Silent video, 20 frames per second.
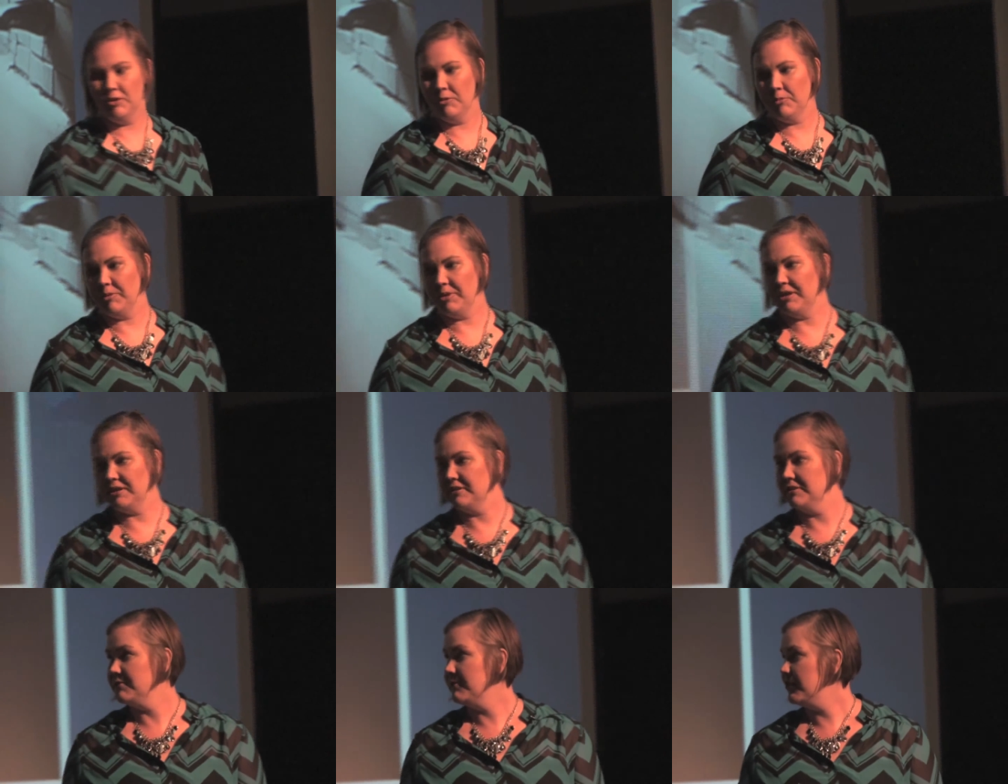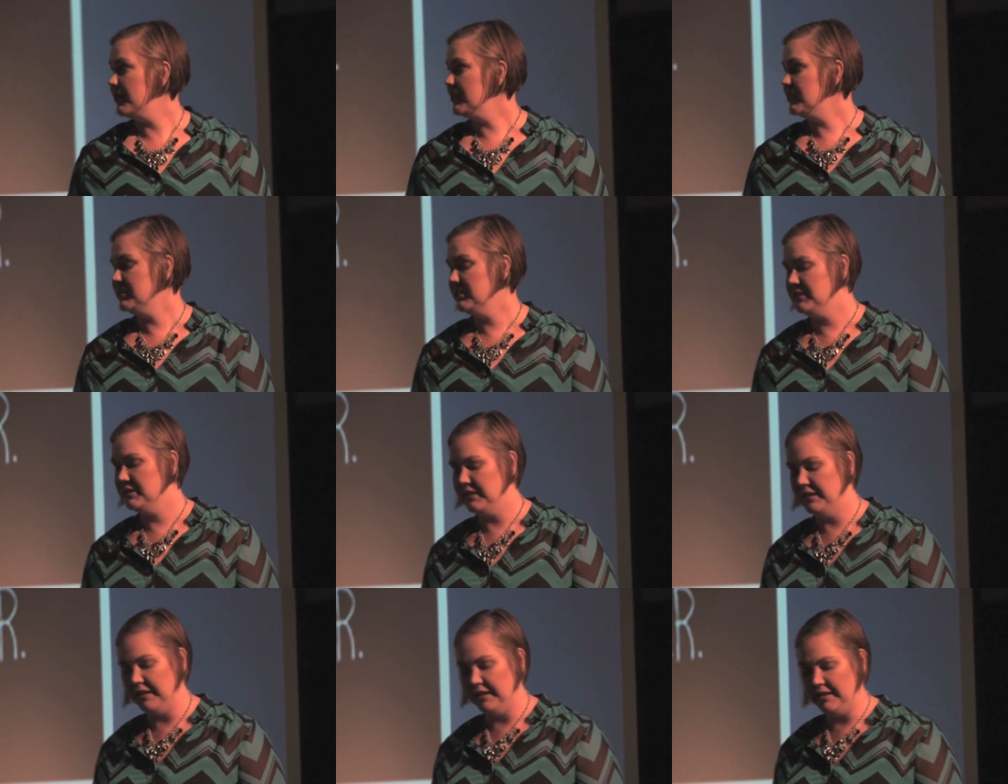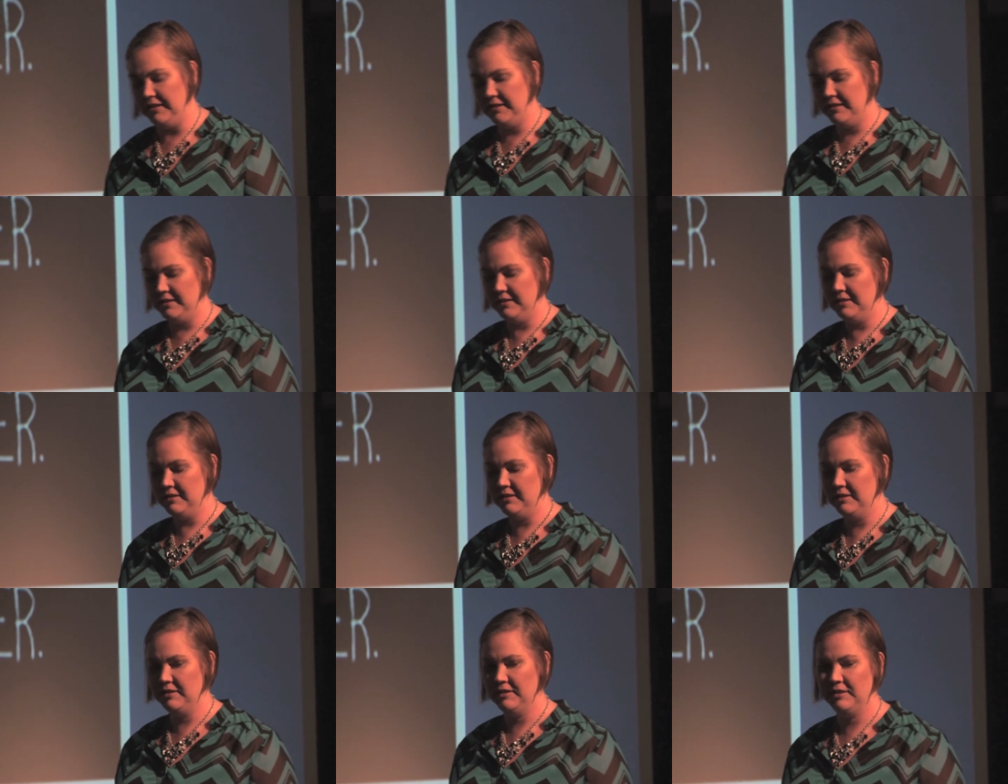Because unfortunately,
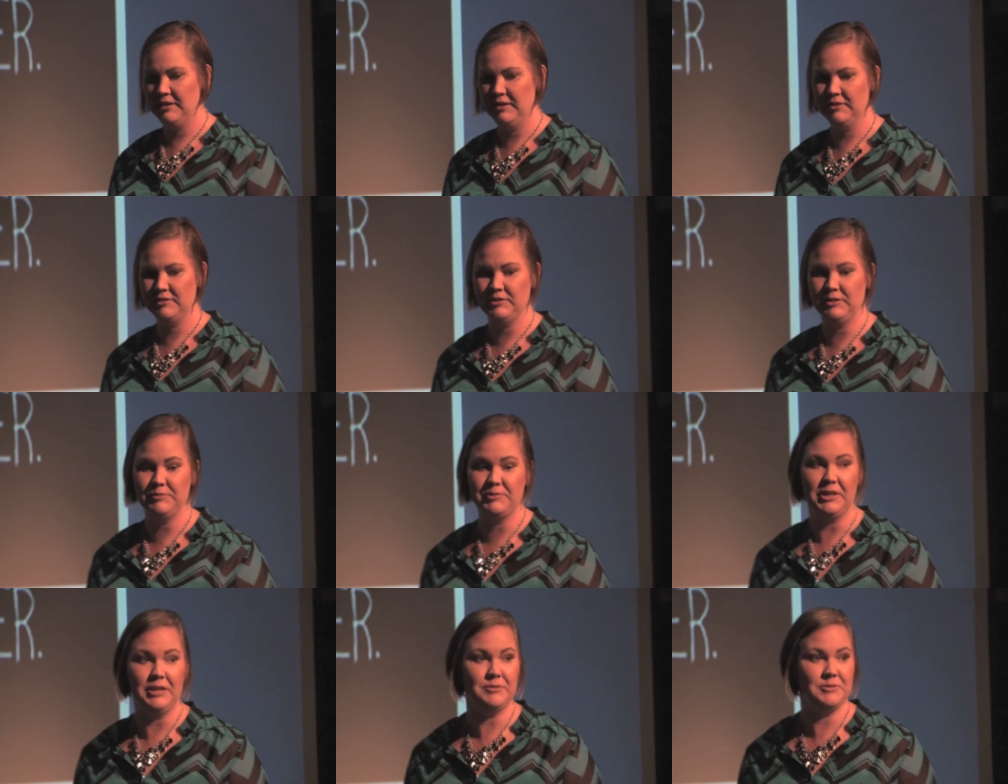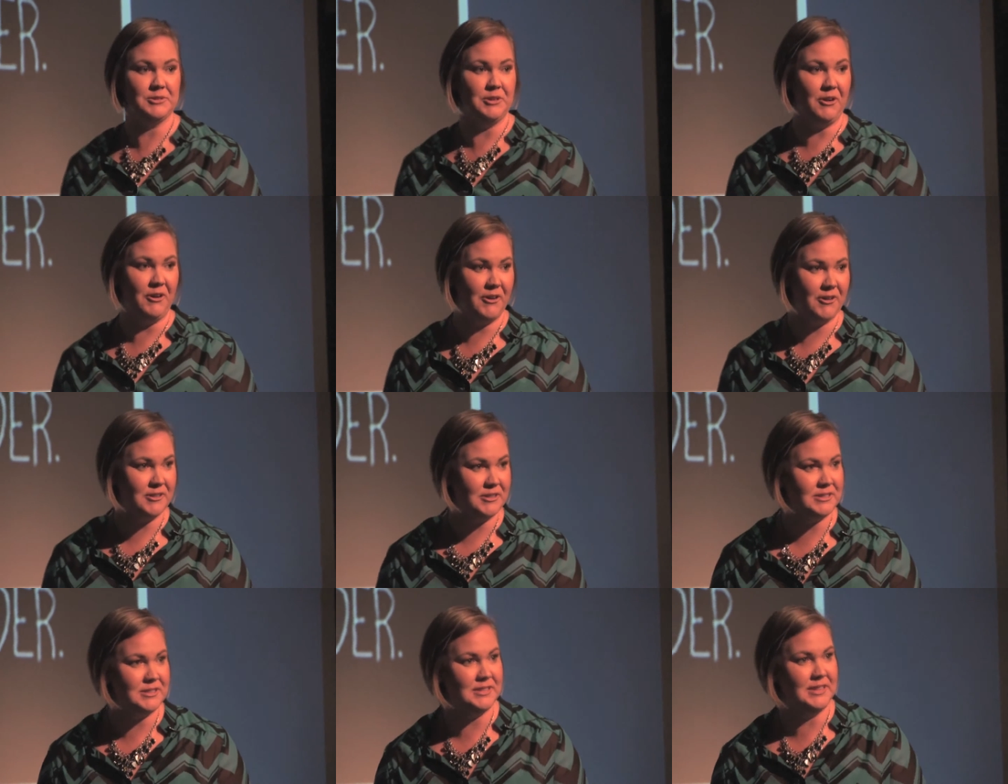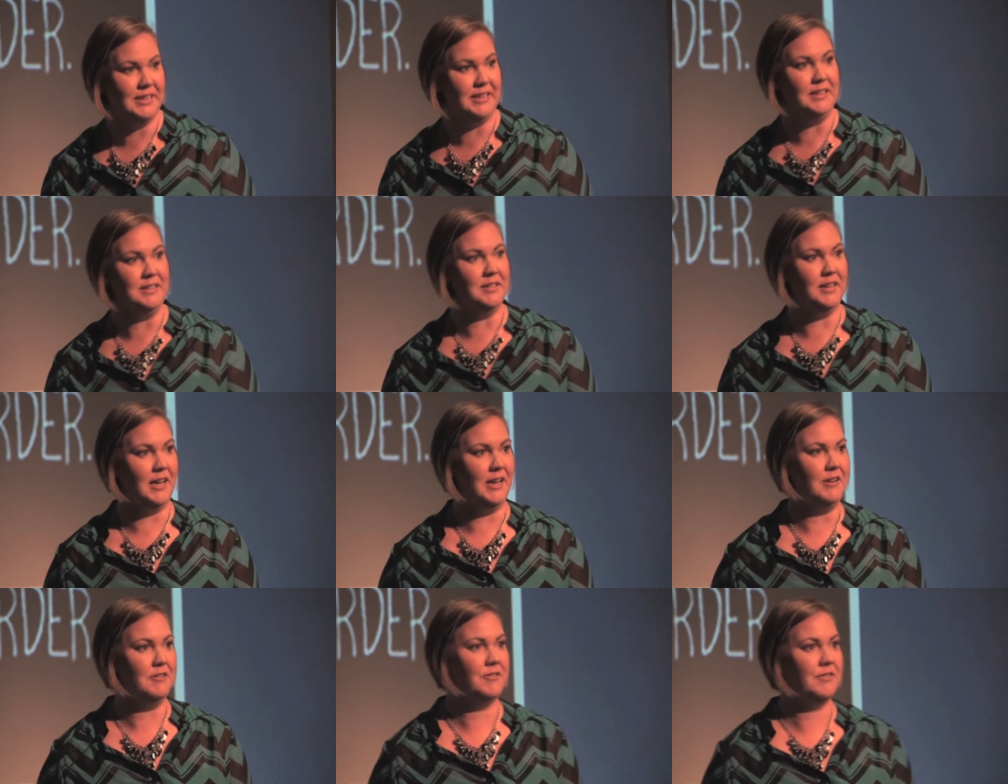sometimes the hardest thing in
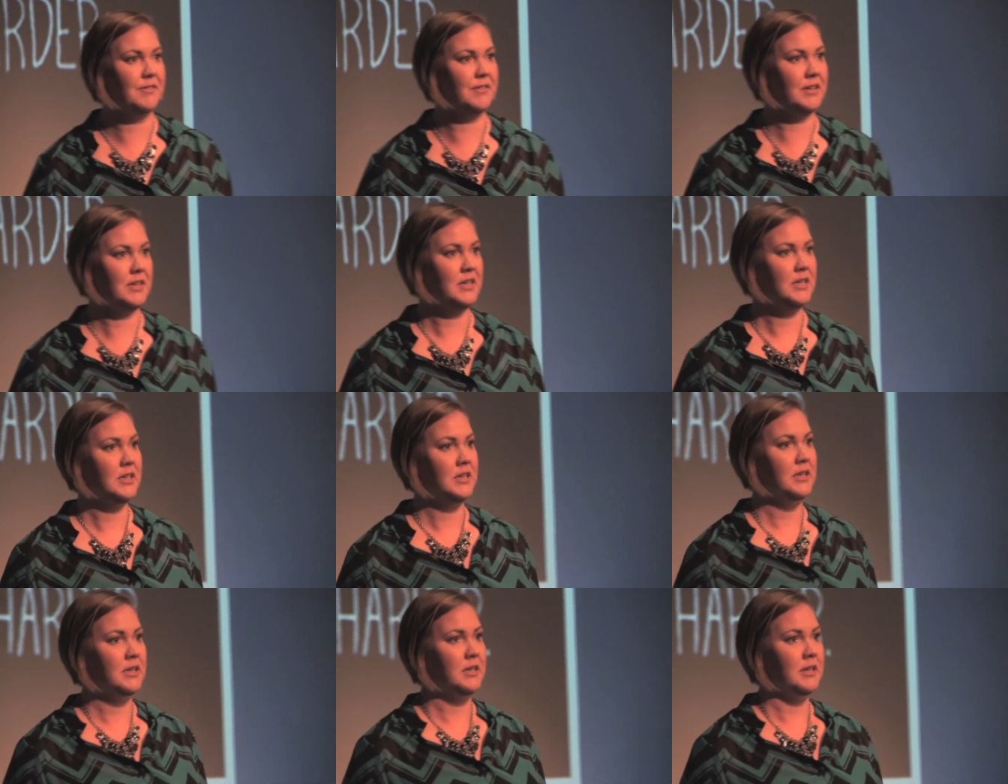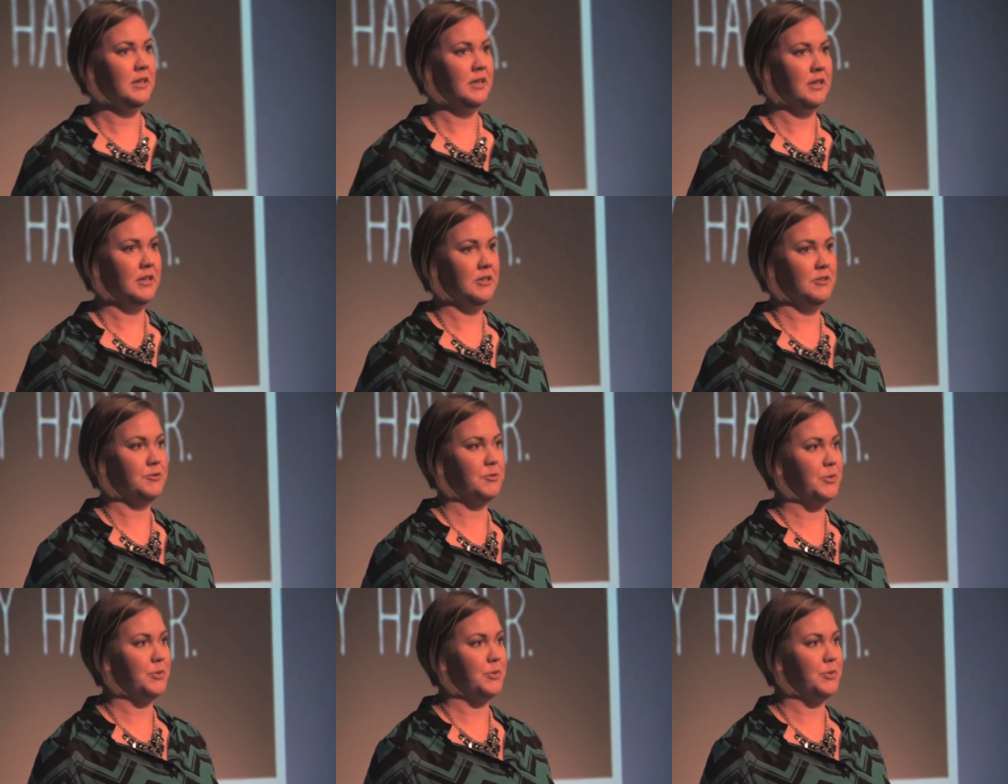life is